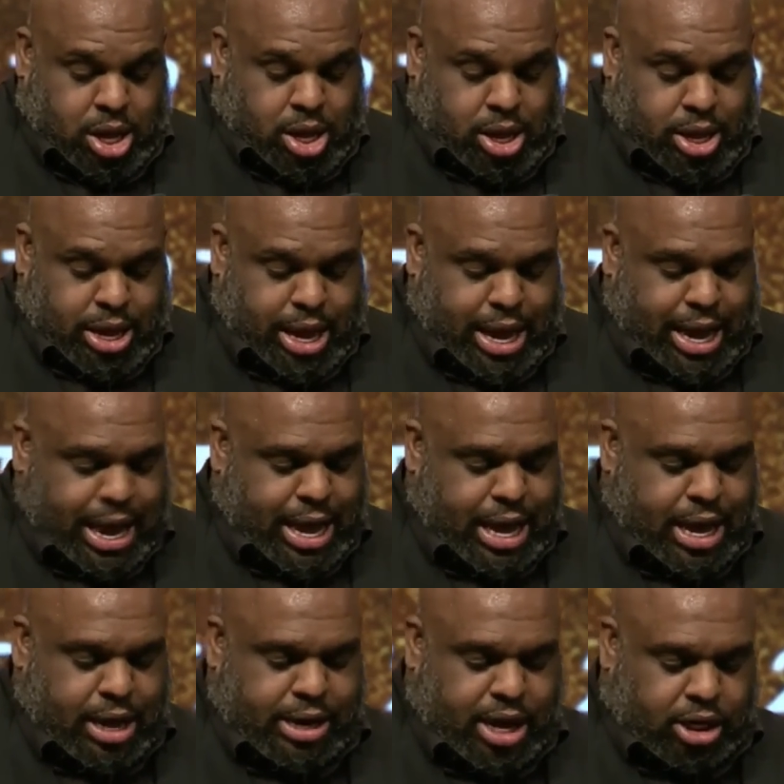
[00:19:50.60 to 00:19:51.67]

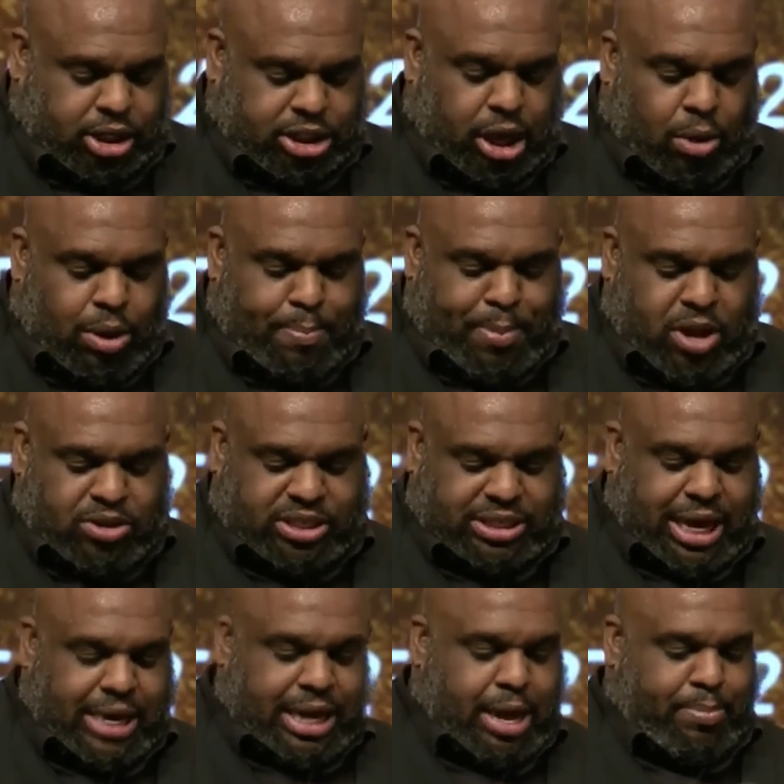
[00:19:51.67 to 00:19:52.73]
Yeah, they'll show up on
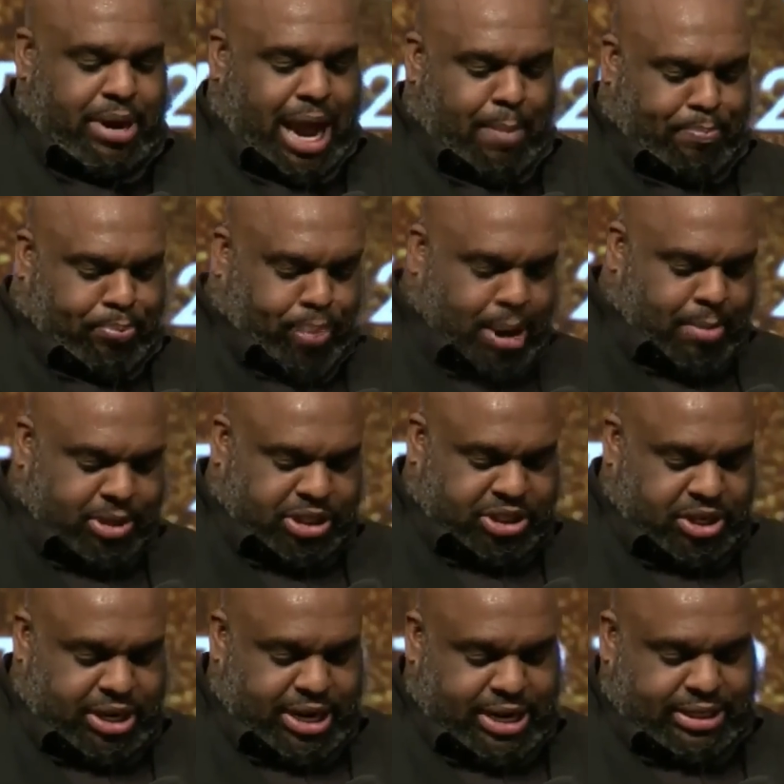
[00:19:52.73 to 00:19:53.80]
Sunday, but I
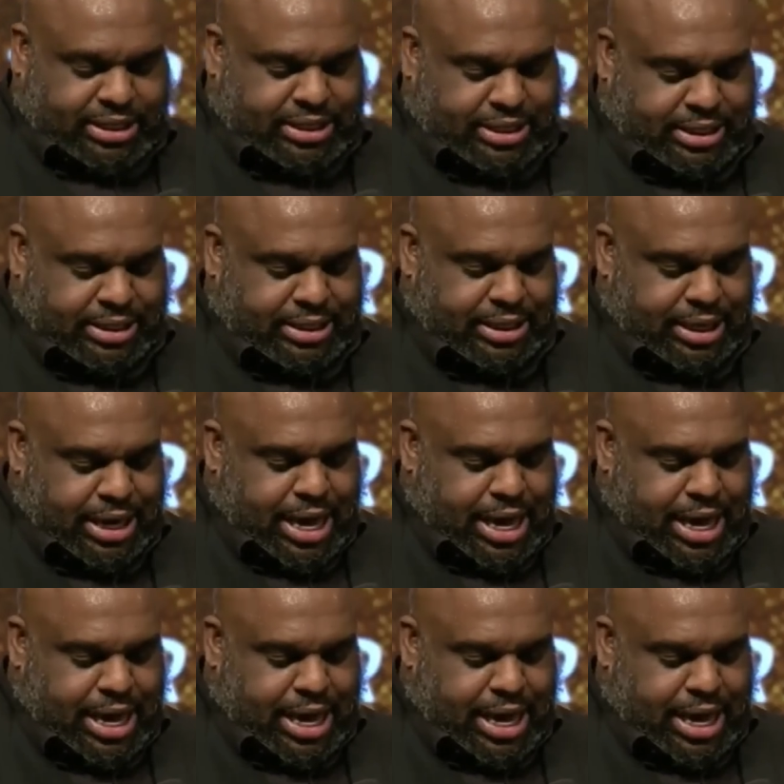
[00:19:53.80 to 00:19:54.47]
promise you this.